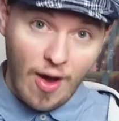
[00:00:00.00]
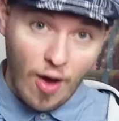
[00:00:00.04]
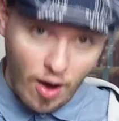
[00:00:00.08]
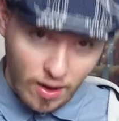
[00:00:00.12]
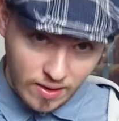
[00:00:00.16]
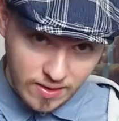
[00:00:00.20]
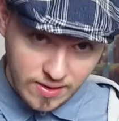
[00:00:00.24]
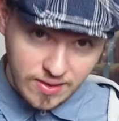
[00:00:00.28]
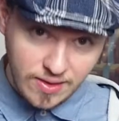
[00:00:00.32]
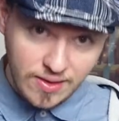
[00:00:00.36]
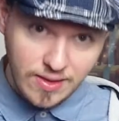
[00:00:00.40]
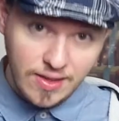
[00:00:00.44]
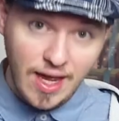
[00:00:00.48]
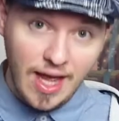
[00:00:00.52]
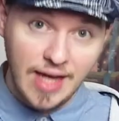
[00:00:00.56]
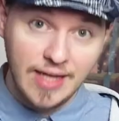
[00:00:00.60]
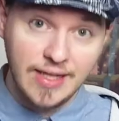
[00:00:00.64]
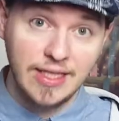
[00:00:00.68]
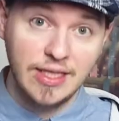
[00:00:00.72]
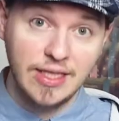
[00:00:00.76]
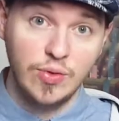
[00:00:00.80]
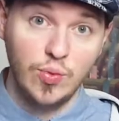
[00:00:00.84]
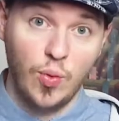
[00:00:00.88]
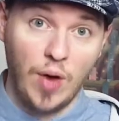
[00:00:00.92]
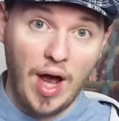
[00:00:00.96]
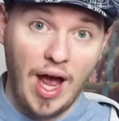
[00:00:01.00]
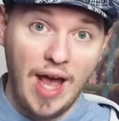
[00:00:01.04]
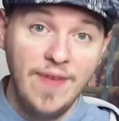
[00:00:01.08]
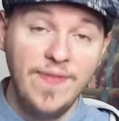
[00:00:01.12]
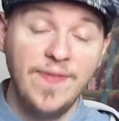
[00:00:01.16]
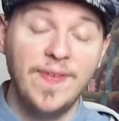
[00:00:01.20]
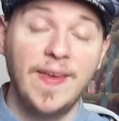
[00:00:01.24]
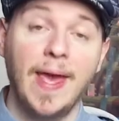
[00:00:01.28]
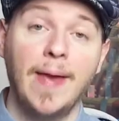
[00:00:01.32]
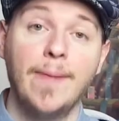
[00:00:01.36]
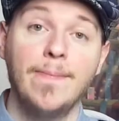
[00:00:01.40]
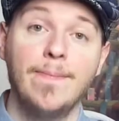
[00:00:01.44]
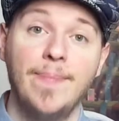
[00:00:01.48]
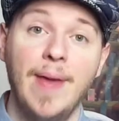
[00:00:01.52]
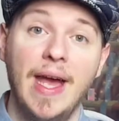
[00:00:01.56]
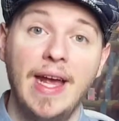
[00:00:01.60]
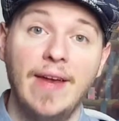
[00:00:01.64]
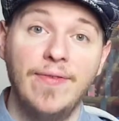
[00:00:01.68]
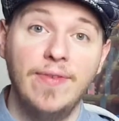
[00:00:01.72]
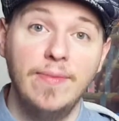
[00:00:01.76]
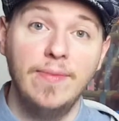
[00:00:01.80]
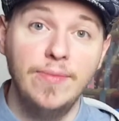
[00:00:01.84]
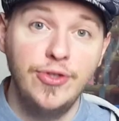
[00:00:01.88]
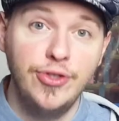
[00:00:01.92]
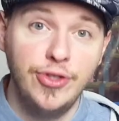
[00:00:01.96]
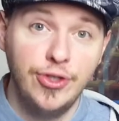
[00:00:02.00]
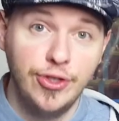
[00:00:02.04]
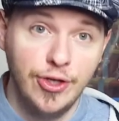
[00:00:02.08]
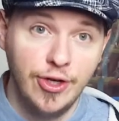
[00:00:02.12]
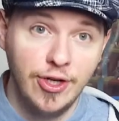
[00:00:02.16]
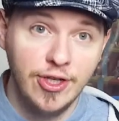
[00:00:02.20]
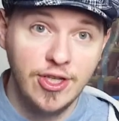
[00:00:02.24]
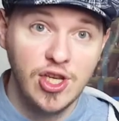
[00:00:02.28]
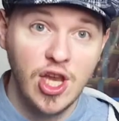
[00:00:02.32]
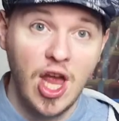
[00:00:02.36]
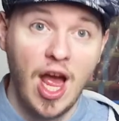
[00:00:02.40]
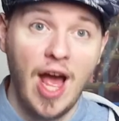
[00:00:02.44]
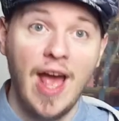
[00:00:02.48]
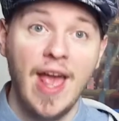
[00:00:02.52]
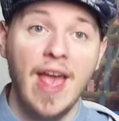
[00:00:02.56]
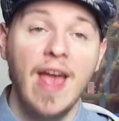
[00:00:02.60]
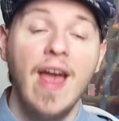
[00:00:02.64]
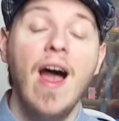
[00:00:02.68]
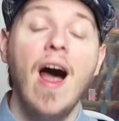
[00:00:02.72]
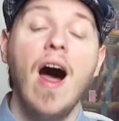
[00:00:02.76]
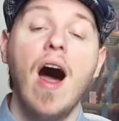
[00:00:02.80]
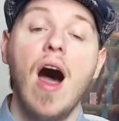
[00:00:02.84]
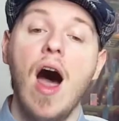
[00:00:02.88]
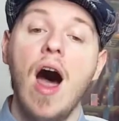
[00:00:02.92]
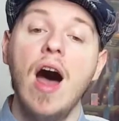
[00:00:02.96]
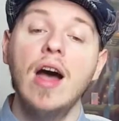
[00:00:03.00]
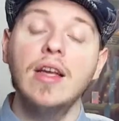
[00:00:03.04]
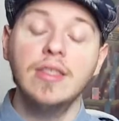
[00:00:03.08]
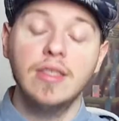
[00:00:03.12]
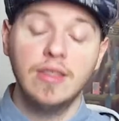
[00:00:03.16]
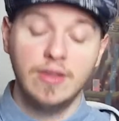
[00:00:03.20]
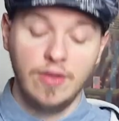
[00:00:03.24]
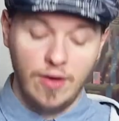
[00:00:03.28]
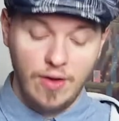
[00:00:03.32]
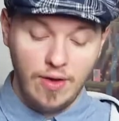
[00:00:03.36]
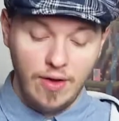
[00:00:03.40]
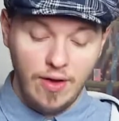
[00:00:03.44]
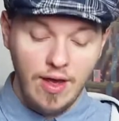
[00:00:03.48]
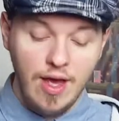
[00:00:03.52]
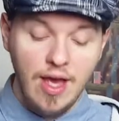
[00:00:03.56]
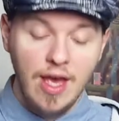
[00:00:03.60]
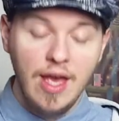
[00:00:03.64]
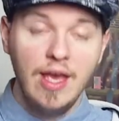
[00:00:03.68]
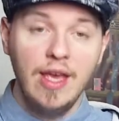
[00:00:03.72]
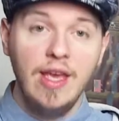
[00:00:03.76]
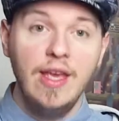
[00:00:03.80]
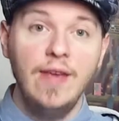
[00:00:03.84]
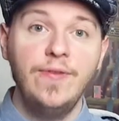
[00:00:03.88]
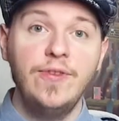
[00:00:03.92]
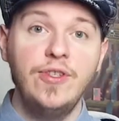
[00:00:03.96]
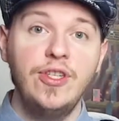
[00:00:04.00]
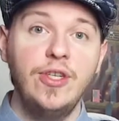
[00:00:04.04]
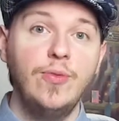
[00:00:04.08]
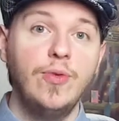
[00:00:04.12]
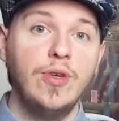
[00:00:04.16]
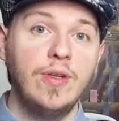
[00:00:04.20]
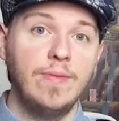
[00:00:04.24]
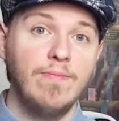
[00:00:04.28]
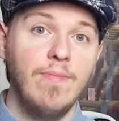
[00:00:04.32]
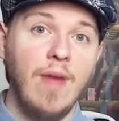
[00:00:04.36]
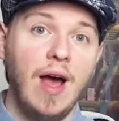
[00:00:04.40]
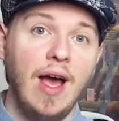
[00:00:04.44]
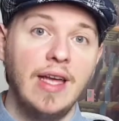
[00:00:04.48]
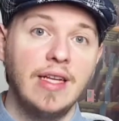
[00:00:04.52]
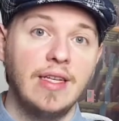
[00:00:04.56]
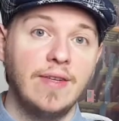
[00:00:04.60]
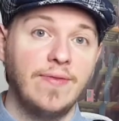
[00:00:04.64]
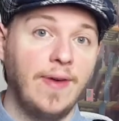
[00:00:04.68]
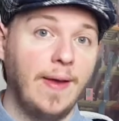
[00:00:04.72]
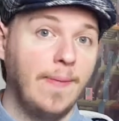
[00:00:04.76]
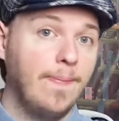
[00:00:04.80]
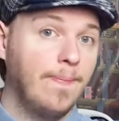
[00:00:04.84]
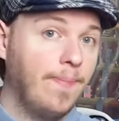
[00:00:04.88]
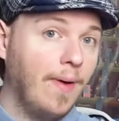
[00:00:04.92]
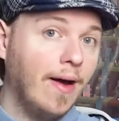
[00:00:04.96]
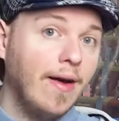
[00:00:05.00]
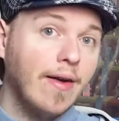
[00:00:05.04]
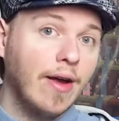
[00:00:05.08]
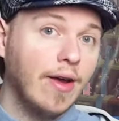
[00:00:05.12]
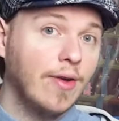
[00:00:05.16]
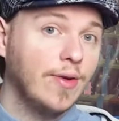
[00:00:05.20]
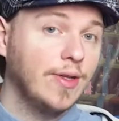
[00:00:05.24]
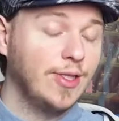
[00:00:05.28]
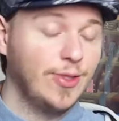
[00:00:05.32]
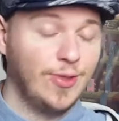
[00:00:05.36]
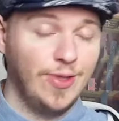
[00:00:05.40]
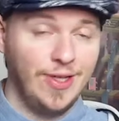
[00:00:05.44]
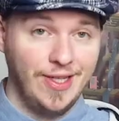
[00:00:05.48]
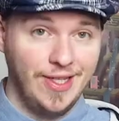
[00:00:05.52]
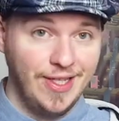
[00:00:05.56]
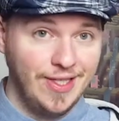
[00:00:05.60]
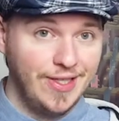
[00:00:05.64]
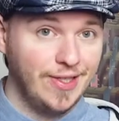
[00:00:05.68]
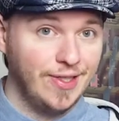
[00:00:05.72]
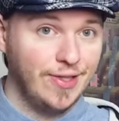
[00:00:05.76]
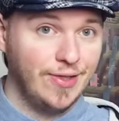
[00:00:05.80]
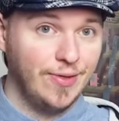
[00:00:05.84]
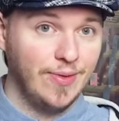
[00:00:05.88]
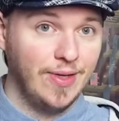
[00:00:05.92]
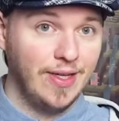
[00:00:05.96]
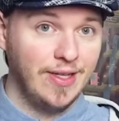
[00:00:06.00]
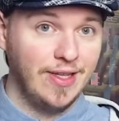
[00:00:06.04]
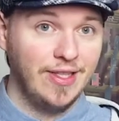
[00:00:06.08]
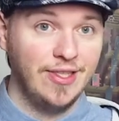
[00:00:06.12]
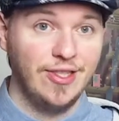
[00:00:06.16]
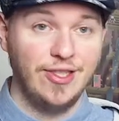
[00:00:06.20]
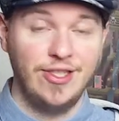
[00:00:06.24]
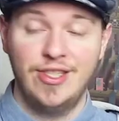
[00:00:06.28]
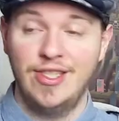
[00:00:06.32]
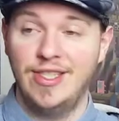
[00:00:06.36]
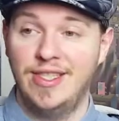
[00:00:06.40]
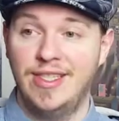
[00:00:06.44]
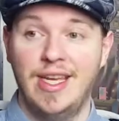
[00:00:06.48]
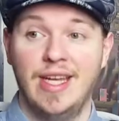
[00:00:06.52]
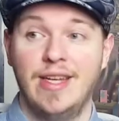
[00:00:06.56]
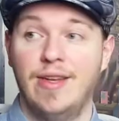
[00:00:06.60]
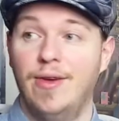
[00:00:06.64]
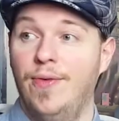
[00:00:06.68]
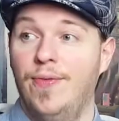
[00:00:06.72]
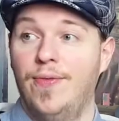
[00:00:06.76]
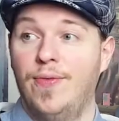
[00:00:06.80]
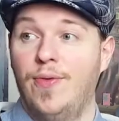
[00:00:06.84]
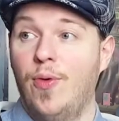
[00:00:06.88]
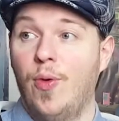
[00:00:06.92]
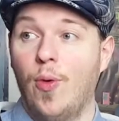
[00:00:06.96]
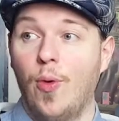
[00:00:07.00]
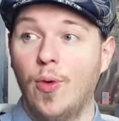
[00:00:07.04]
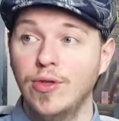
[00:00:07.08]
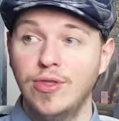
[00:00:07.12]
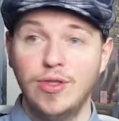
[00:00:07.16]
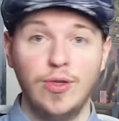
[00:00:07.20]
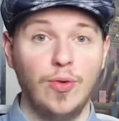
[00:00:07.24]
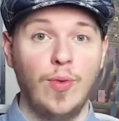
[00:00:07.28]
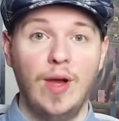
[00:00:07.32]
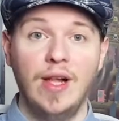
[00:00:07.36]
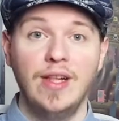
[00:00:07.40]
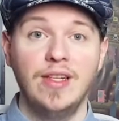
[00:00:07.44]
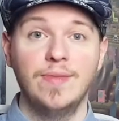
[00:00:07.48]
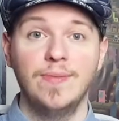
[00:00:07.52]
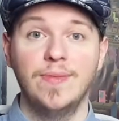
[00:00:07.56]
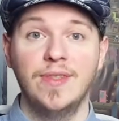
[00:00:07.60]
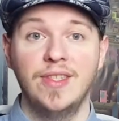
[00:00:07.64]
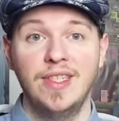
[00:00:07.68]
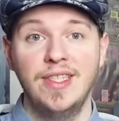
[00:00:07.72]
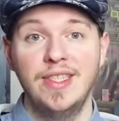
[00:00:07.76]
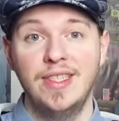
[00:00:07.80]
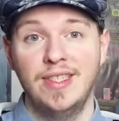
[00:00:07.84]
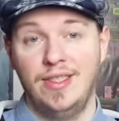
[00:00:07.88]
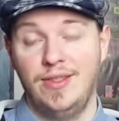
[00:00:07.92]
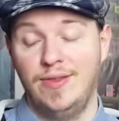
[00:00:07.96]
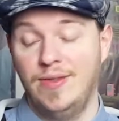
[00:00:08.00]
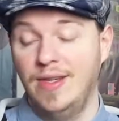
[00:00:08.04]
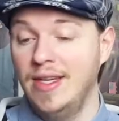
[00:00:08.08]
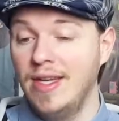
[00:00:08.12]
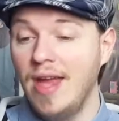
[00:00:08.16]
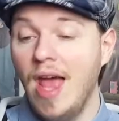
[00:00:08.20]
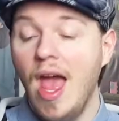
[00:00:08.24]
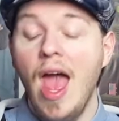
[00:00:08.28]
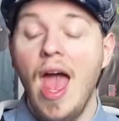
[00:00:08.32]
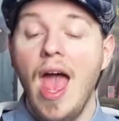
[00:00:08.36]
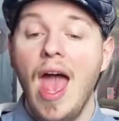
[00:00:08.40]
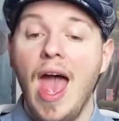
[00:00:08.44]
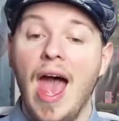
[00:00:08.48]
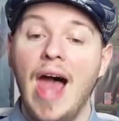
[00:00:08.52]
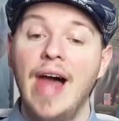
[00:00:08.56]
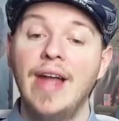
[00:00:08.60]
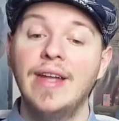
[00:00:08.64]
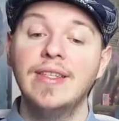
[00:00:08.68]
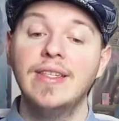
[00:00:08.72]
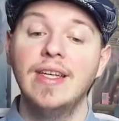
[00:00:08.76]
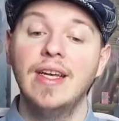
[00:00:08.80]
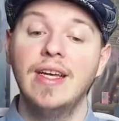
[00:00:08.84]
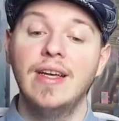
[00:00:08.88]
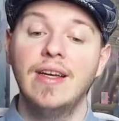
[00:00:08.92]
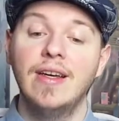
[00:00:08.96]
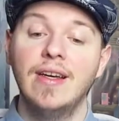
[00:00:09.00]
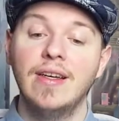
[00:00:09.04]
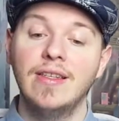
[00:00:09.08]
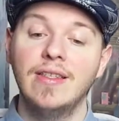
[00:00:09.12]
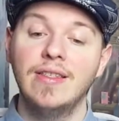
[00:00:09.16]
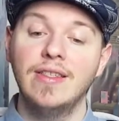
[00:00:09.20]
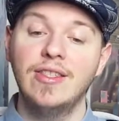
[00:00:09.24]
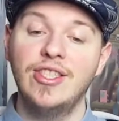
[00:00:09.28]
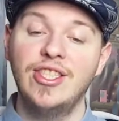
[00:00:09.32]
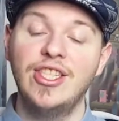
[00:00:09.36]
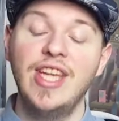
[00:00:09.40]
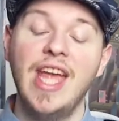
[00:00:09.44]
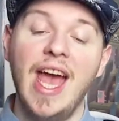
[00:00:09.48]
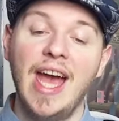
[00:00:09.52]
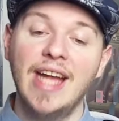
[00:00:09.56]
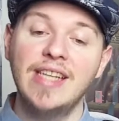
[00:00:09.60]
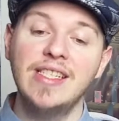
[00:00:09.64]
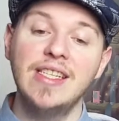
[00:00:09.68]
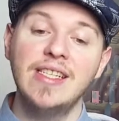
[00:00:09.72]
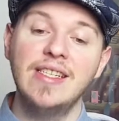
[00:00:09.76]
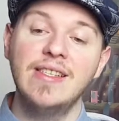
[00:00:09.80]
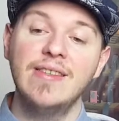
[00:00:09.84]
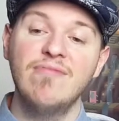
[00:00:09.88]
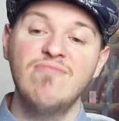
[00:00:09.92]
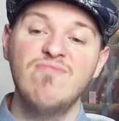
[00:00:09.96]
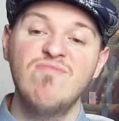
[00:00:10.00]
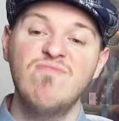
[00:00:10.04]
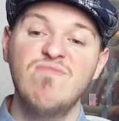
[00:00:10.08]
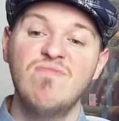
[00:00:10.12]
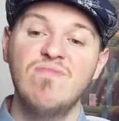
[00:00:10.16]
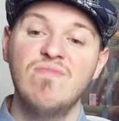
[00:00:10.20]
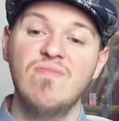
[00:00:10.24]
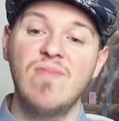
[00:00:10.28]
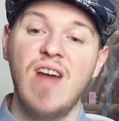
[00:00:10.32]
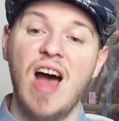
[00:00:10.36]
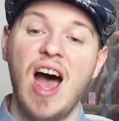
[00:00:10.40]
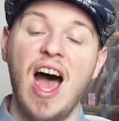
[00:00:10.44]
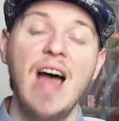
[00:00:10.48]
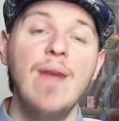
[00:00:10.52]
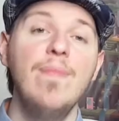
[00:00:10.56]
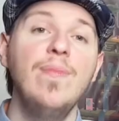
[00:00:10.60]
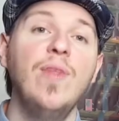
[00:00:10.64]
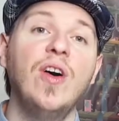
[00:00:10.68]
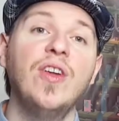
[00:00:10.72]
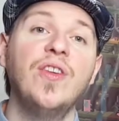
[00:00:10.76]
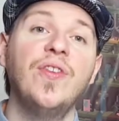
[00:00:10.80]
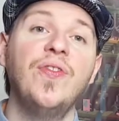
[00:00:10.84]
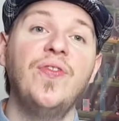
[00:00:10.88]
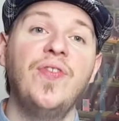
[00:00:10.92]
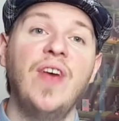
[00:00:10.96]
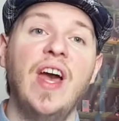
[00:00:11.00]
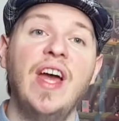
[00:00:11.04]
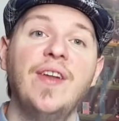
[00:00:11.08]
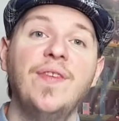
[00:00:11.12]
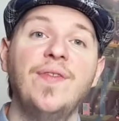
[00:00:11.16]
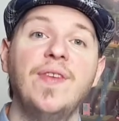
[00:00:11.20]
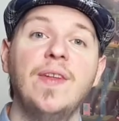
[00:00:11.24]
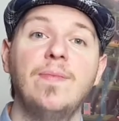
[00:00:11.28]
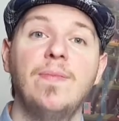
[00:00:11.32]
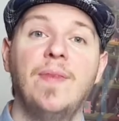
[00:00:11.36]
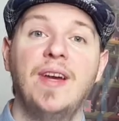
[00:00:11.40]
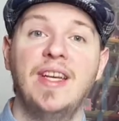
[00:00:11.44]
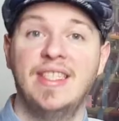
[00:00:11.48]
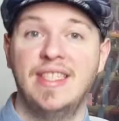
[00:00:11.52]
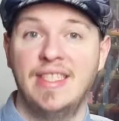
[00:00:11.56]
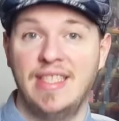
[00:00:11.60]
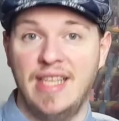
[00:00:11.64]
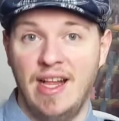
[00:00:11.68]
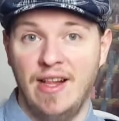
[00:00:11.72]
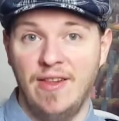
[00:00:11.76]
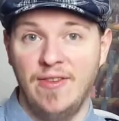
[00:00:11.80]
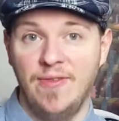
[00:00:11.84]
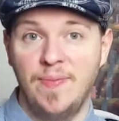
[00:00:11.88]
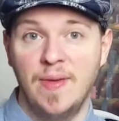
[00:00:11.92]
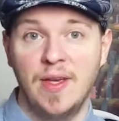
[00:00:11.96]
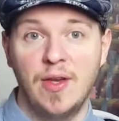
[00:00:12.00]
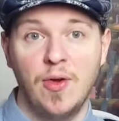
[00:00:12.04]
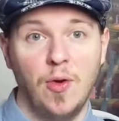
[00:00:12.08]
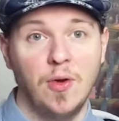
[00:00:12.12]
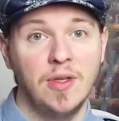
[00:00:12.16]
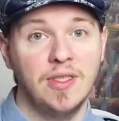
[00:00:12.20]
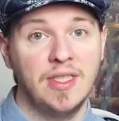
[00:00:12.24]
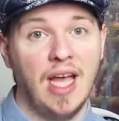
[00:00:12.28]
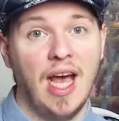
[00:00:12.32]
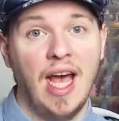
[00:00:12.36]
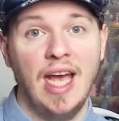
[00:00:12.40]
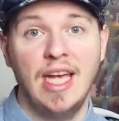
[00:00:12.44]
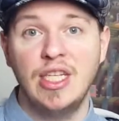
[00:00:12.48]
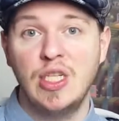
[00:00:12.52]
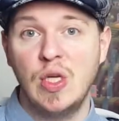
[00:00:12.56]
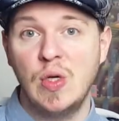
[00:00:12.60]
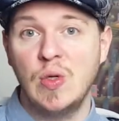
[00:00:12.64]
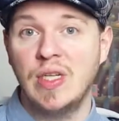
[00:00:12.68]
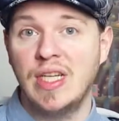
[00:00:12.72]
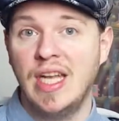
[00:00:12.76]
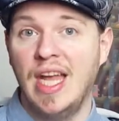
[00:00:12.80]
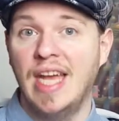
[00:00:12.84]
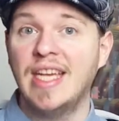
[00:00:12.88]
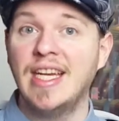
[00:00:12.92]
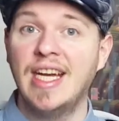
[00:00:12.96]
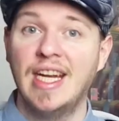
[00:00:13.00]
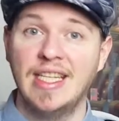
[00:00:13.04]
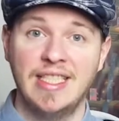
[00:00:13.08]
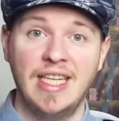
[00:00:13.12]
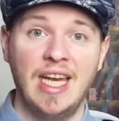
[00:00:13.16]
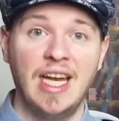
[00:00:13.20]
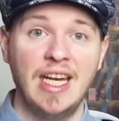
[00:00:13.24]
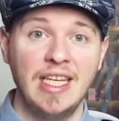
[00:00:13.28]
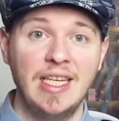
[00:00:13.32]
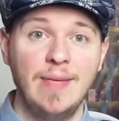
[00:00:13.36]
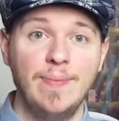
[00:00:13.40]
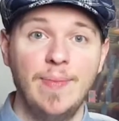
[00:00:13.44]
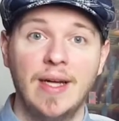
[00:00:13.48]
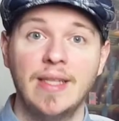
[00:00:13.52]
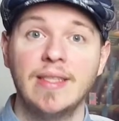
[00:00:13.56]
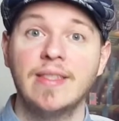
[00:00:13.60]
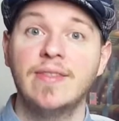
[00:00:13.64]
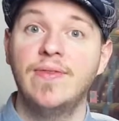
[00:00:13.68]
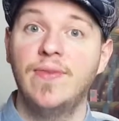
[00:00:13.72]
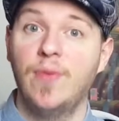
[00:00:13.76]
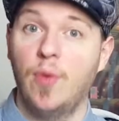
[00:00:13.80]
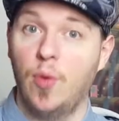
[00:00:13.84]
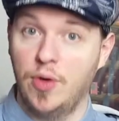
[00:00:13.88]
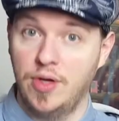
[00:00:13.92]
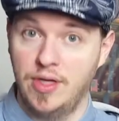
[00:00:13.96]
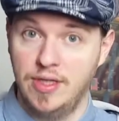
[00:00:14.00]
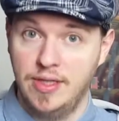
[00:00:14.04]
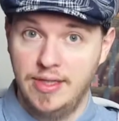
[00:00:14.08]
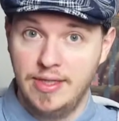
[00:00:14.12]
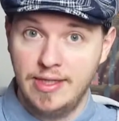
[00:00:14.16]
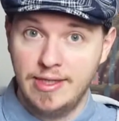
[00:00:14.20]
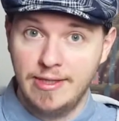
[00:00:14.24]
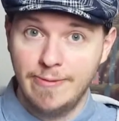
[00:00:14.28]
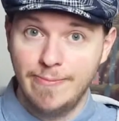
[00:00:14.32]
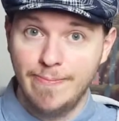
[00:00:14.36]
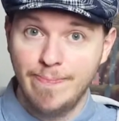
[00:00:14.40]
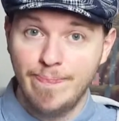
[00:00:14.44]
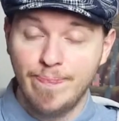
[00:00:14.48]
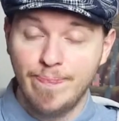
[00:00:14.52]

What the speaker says: uncle and his wife came back from church, I asked her if she would mind if I borrowed to listen to it. And she said, of course, you're welcome to listen to it. And she added, I'm not a fan of it myself because I don't like Katja Riemann's voice.